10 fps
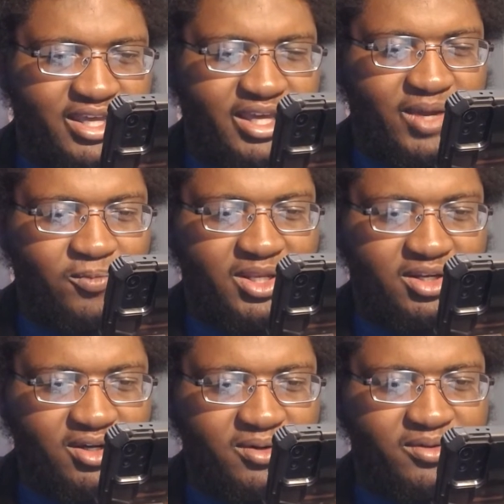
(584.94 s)
And we
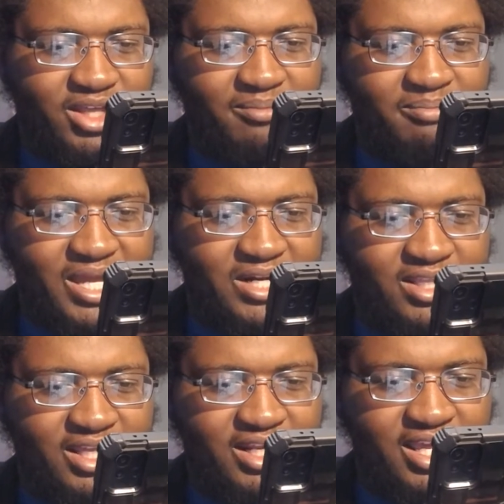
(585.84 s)
know that better
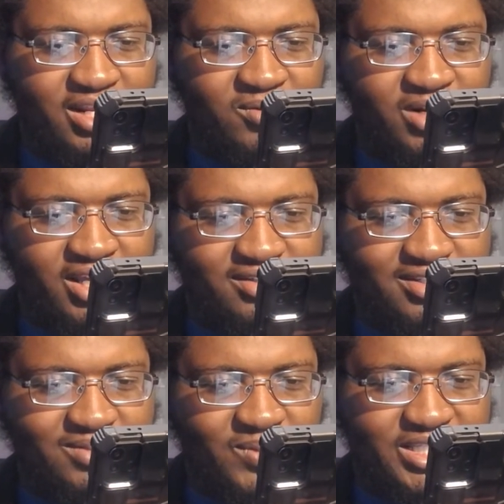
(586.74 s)
than anyone
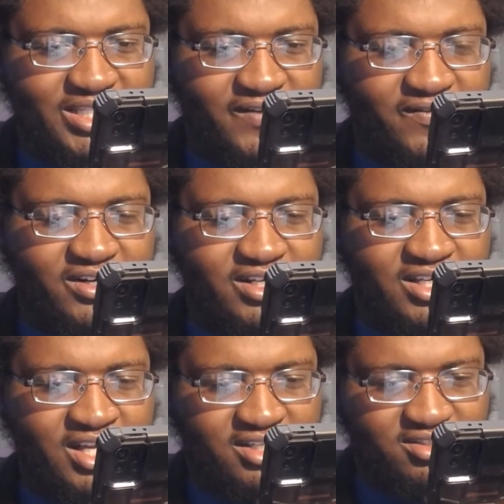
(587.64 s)
else. We suffer the
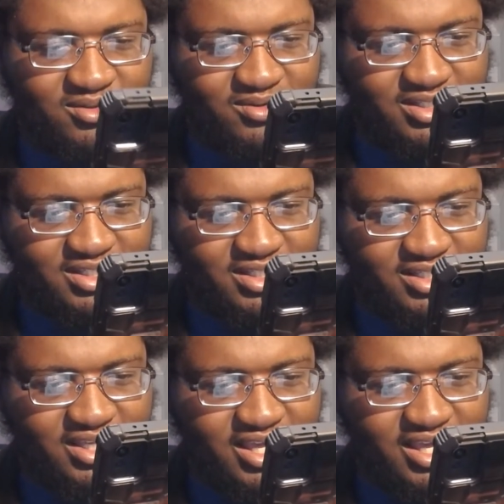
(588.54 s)
consequences.